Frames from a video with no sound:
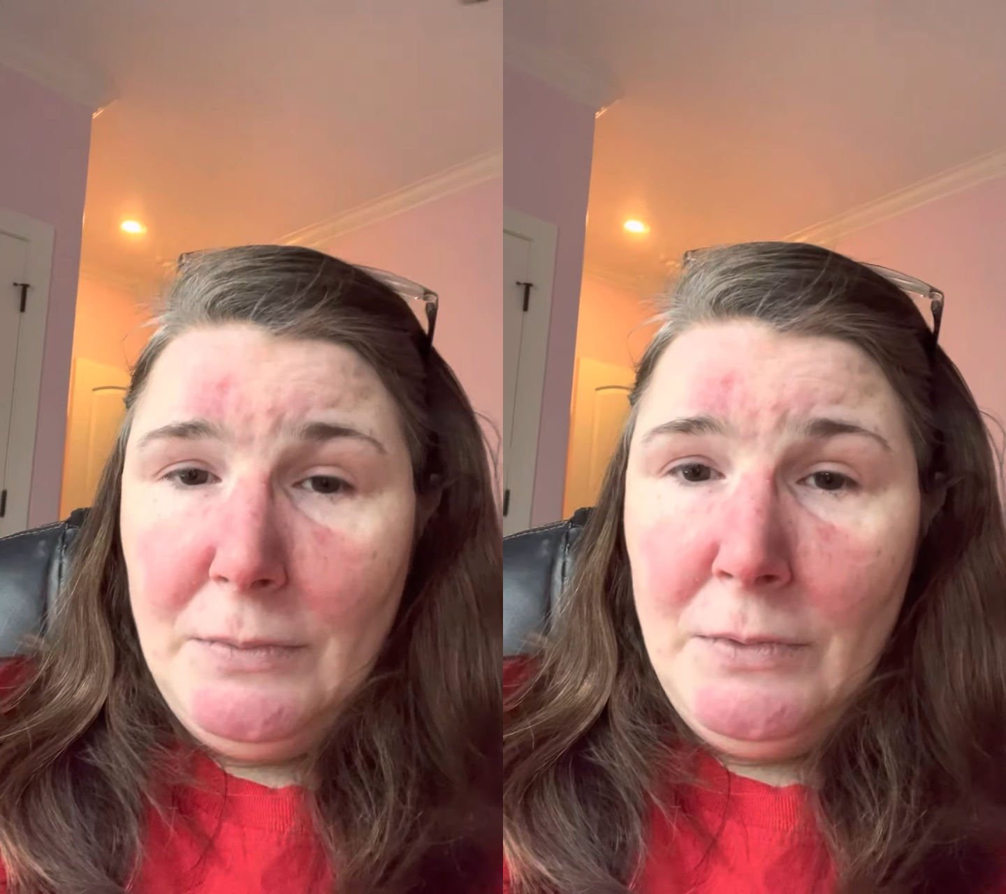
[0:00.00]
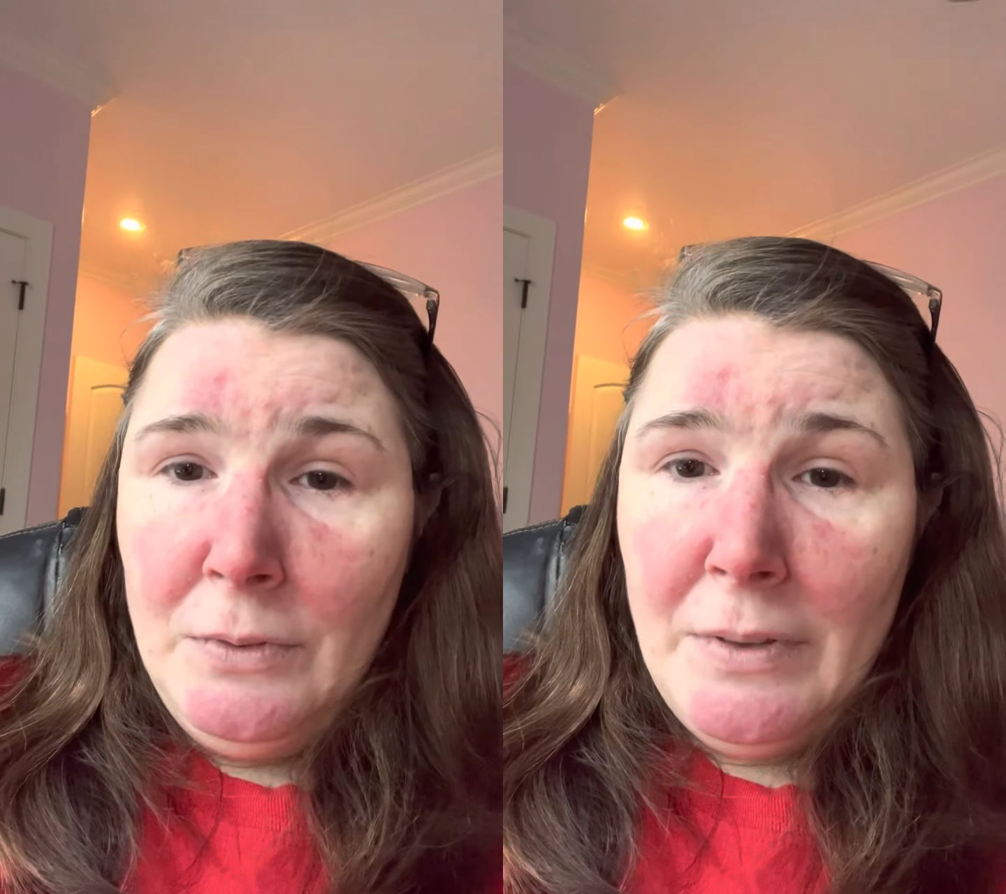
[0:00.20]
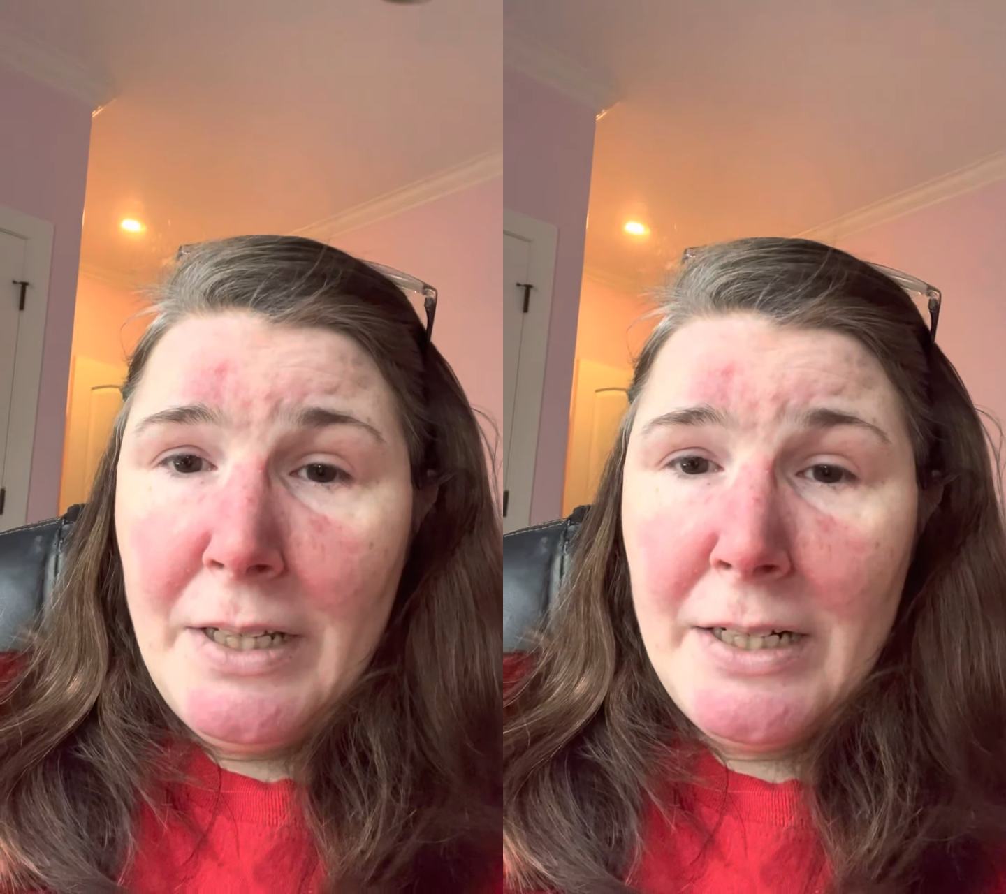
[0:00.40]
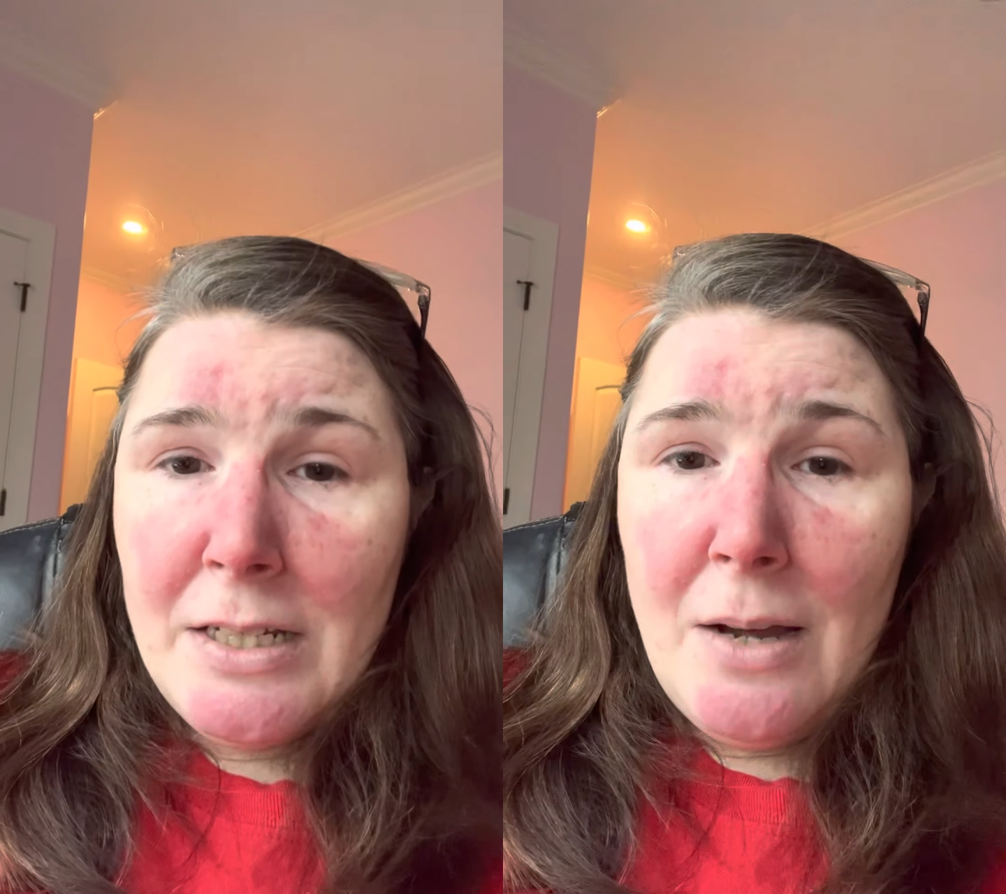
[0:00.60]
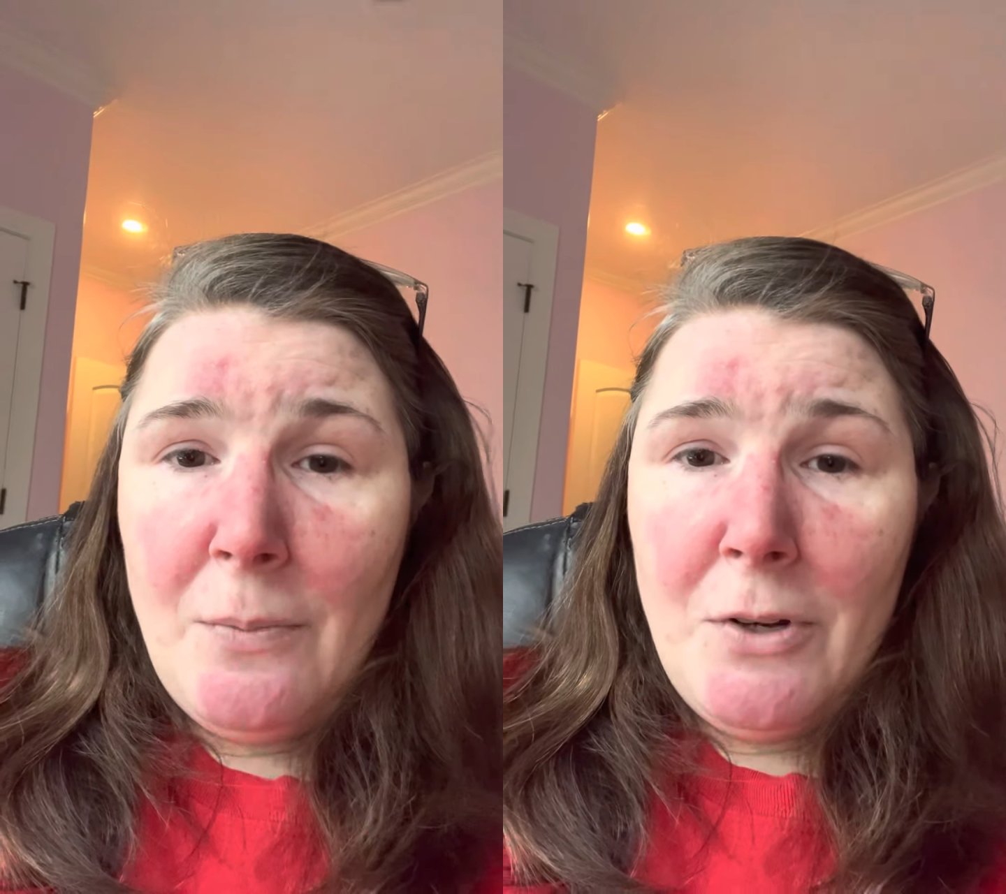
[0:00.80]

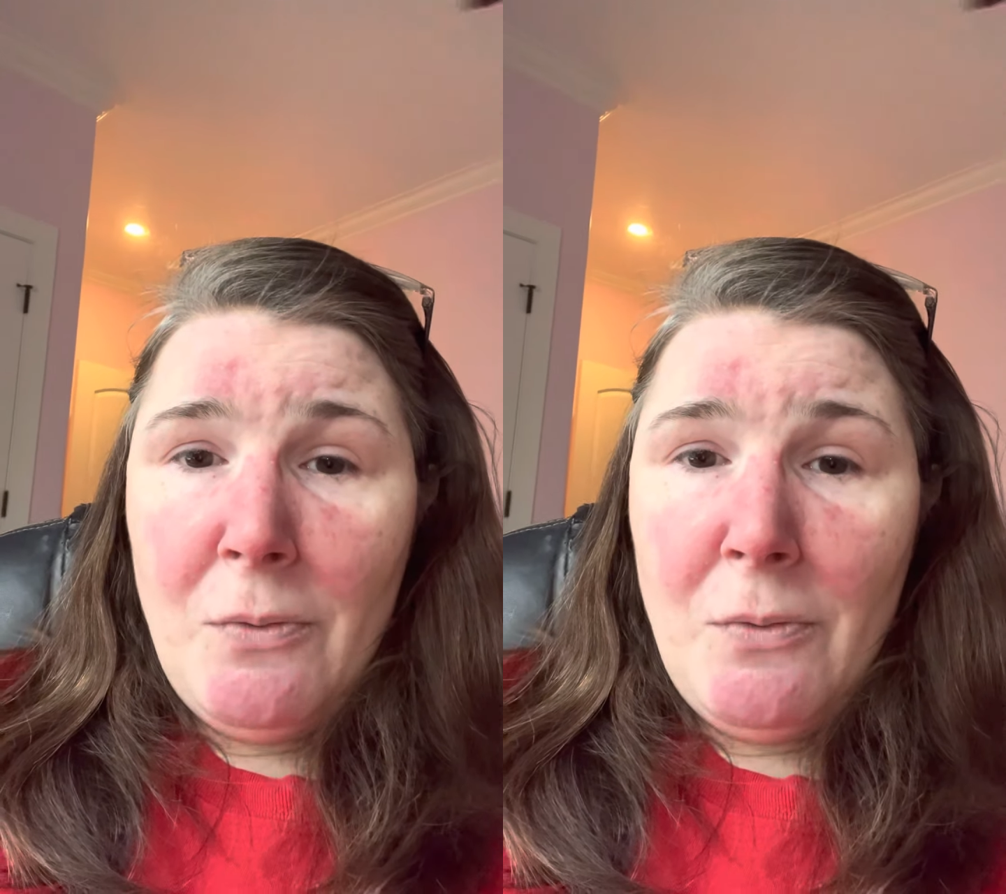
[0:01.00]
anytime we